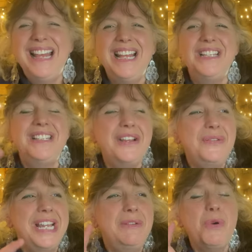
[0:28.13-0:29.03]
And
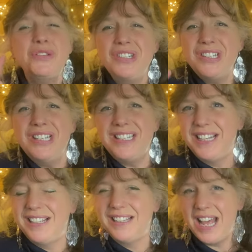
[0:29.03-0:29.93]
so it wasn't
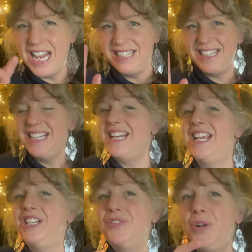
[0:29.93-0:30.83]
until a
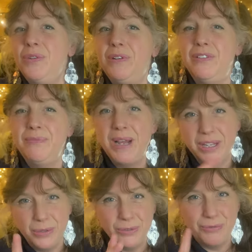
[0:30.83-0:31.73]
teenage follower of
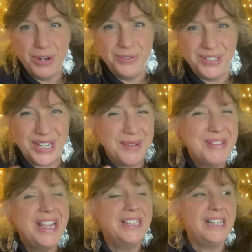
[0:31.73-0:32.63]
mine called Rosa
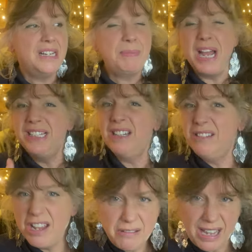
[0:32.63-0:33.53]
said, "But I don't
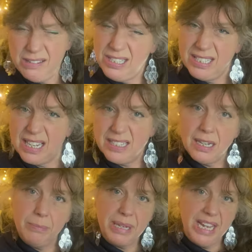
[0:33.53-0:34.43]
know how to set
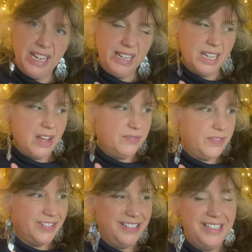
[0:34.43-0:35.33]
up a
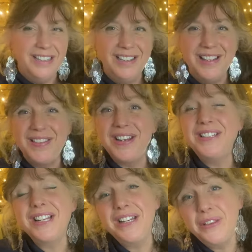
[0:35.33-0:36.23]
coven," that I
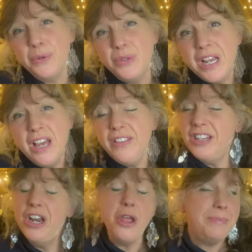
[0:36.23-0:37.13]
suddenly thought
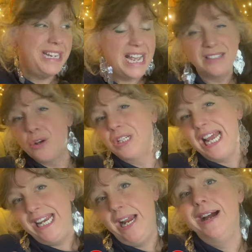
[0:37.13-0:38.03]
that nobody has got any